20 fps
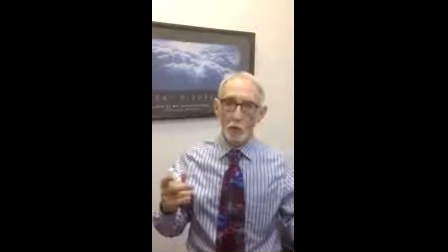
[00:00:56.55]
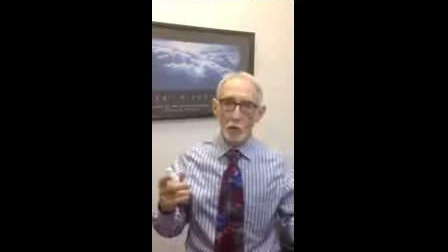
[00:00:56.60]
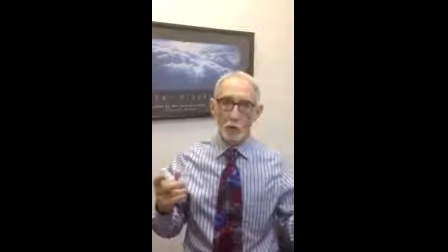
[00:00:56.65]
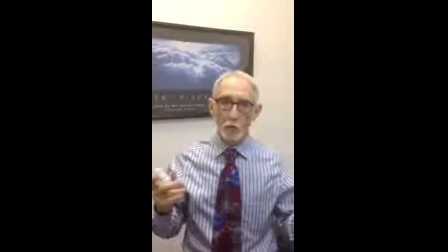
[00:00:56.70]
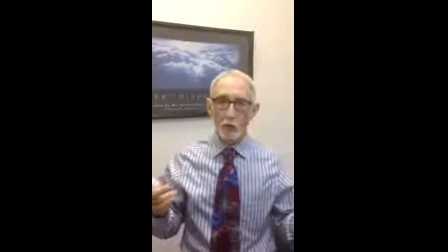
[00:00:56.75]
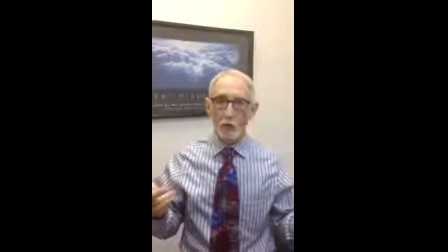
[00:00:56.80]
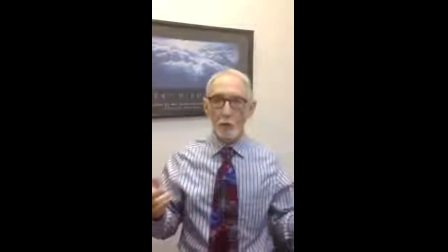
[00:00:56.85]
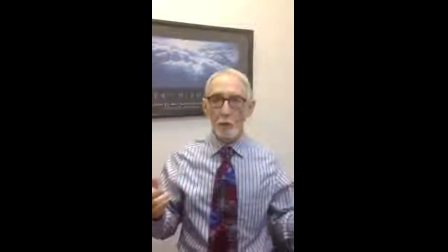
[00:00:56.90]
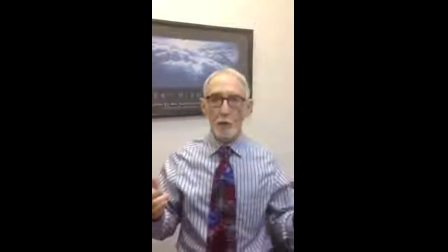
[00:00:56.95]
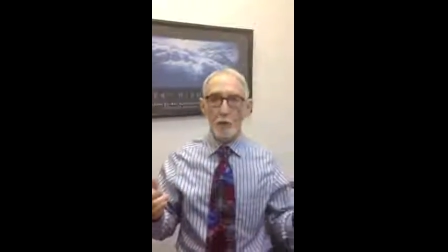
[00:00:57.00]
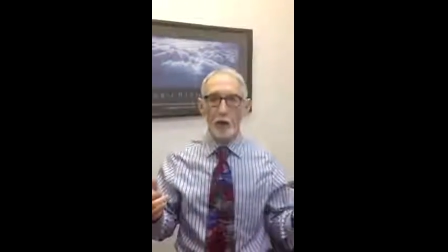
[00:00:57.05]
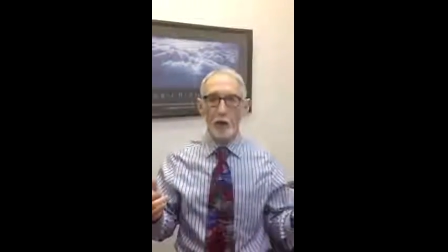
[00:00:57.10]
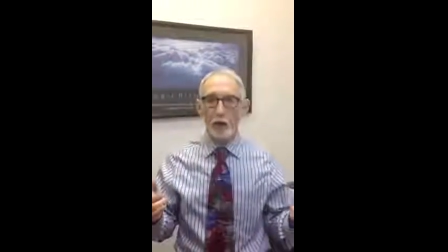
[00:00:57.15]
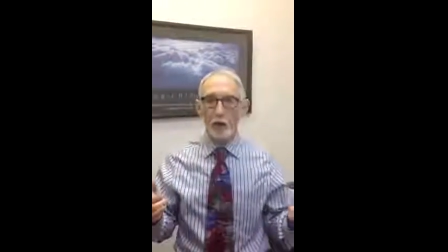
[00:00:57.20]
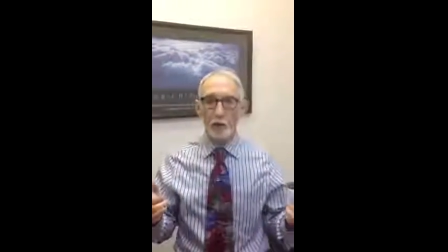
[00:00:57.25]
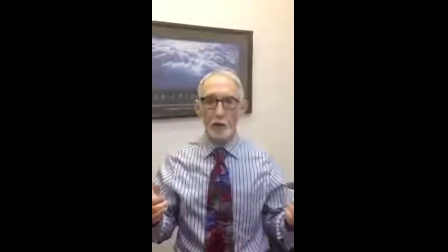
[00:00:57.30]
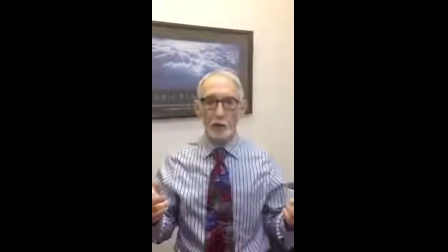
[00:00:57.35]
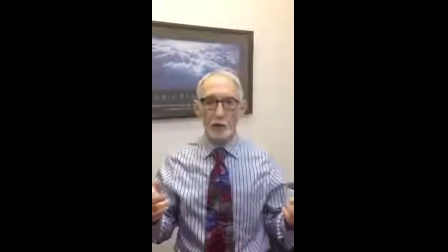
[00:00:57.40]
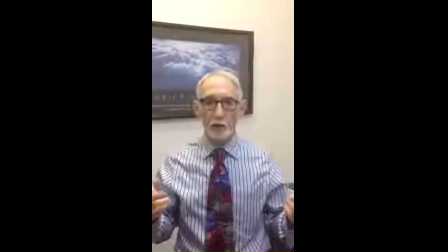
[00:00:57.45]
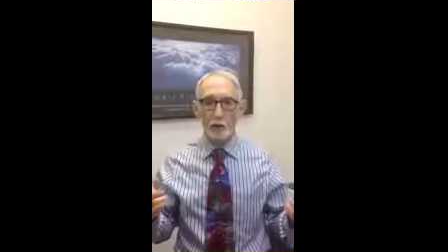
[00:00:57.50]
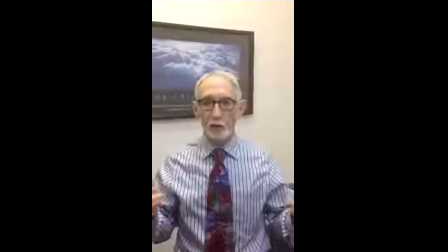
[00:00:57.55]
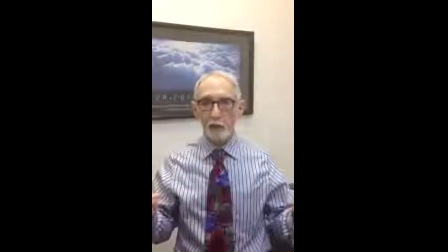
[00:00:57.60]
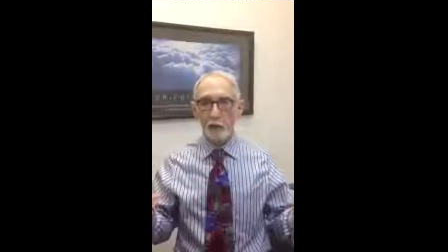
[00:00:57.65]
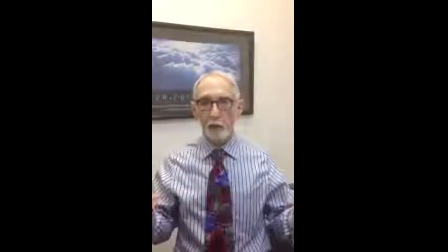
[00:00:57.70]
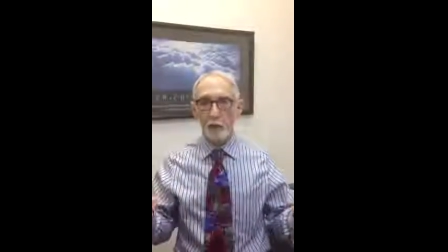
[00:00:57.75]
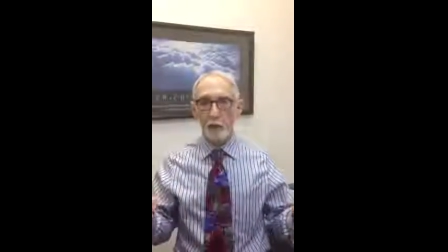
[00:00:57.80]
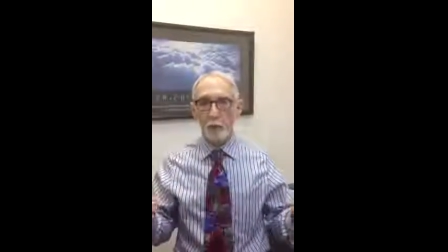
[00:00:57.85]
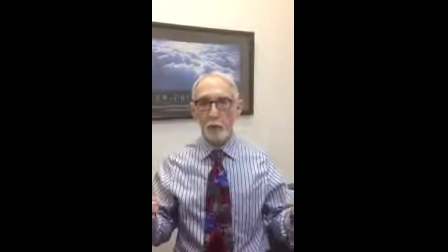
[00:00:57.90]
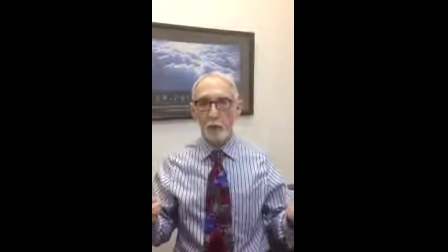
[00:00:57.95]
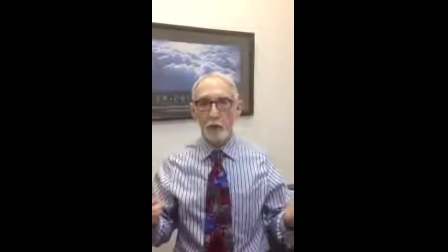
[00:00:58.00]
3 breaths,
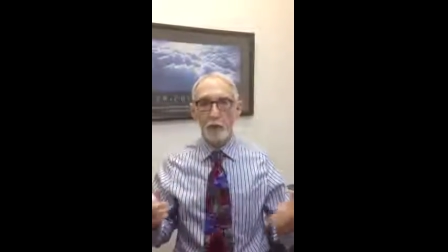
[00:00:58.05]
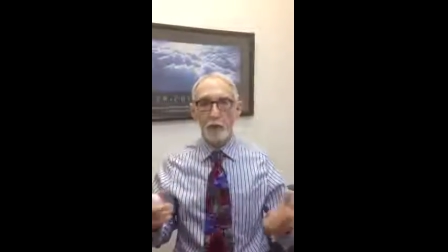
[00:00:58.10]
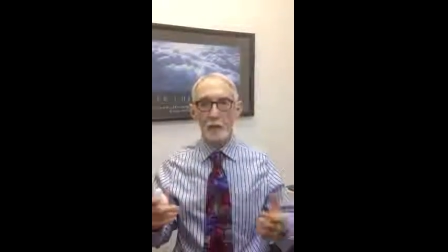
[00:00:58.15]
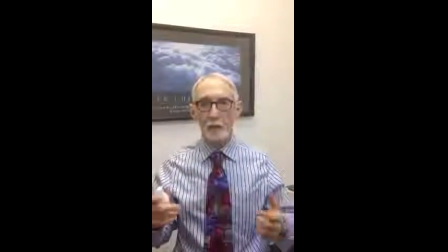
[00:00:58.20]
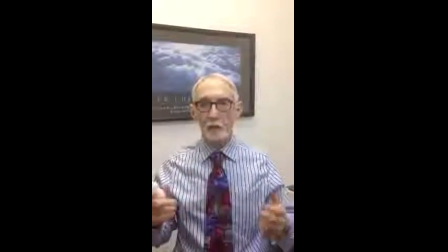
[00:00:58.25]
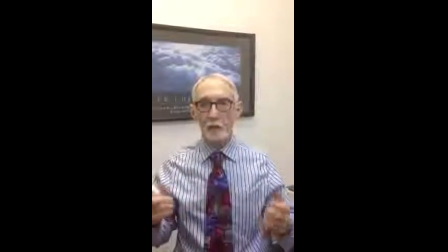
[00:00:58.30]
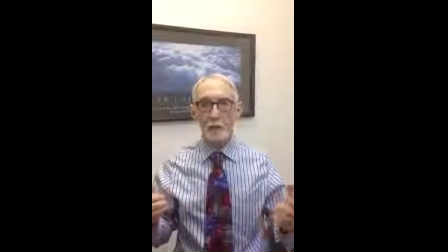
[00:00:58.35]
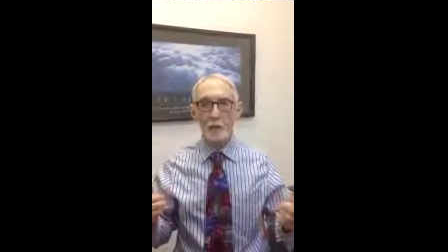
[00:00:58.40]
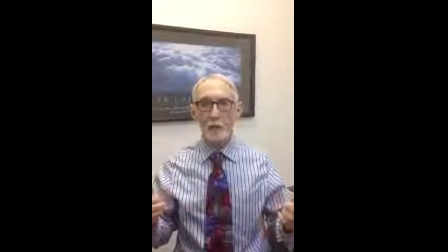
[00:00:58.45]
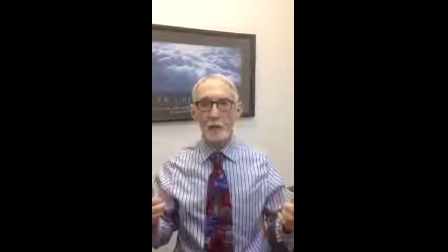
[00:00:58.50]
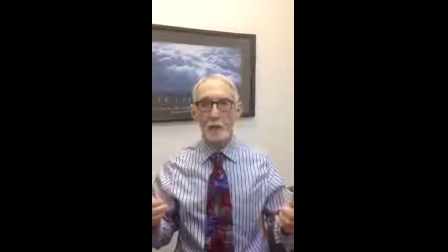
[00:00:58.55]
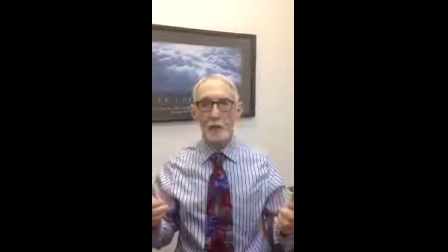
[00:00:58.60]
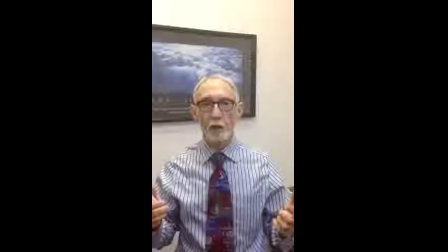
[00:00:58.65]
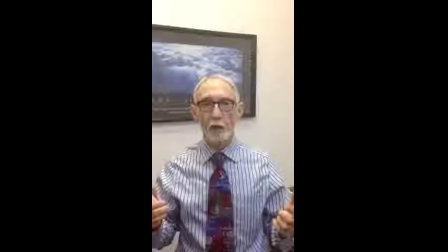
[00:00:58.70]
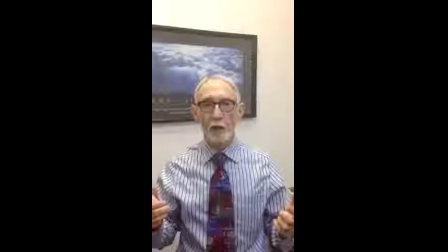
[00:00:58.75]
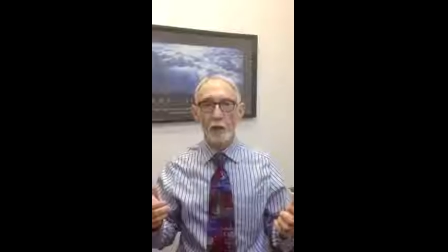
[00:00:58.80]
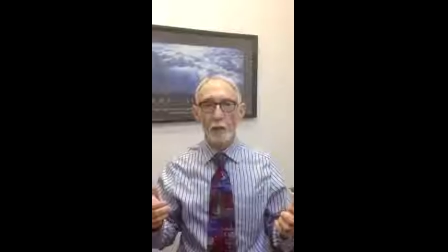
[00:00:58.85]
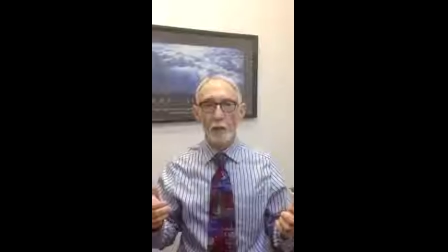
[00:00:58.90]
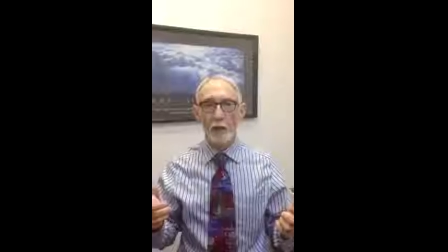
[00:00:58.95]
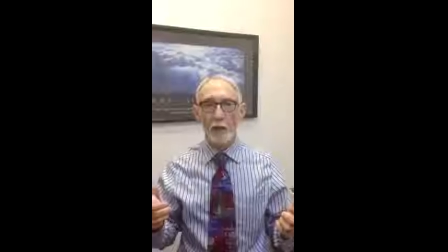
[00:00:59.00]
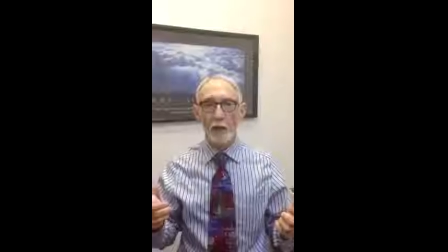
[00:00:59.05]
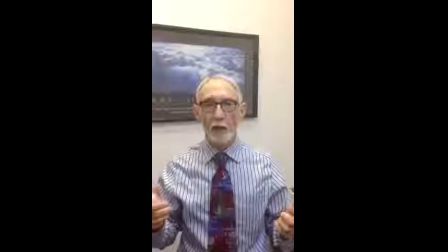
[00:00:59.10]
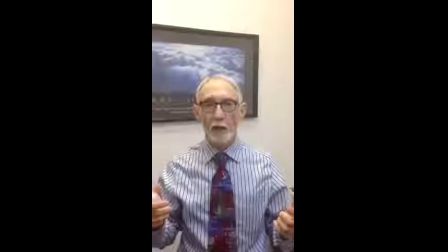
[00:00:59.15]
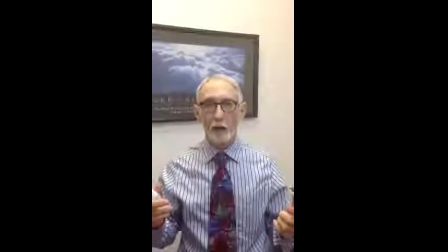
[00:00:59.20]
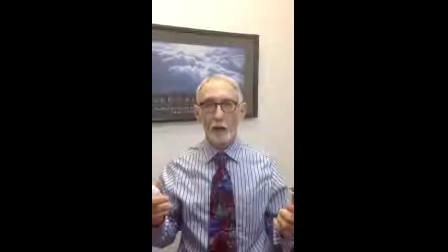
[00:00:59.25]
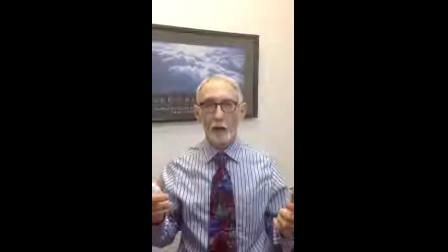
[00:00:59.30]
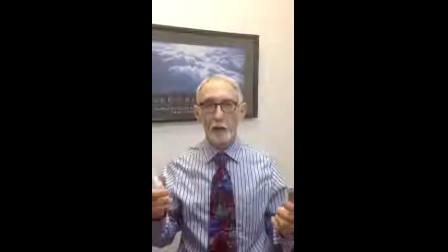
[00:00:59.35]
6 breaths, it doesn't really matter.